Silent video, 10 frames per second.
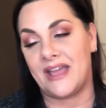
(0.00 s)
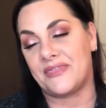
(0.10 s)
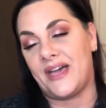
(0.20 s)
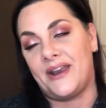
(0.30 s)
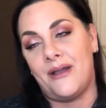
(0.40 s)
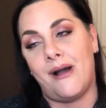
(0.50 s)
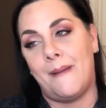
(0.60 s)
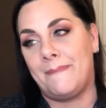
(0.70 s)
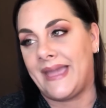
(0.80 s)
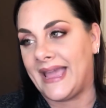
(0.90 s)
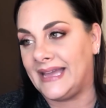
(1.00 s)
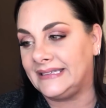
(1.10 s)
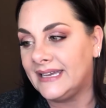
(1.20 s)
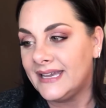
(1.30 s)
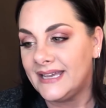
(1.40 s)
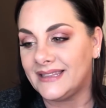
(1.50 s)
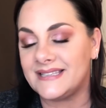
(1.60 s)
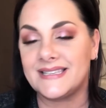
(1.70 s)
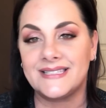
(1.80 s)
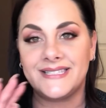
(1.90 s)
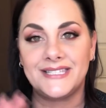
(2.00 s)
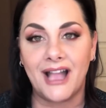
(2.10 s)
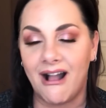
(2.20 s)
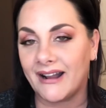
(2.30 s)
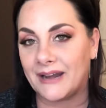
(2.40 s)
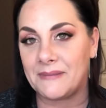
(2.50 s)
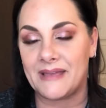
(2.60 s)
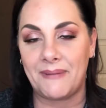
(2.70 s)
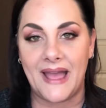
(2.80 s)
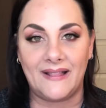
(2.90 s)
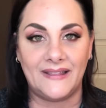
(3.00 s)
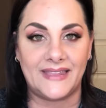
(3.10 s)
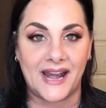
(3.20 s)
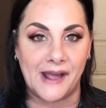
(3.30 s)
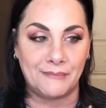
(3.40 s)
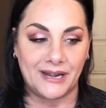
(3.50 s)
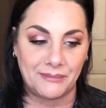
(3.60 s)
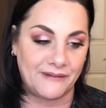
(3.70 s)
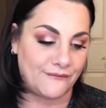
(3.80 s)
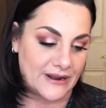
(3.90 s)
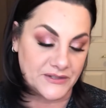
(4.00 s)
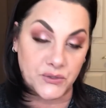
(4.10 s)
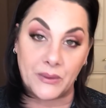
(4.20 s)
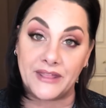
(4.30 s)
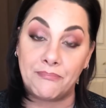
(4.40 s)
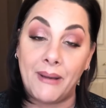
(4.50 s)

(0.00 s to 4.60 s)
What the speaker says: I thought, oh man, this is not going to be a palette that I'm going to be friends with.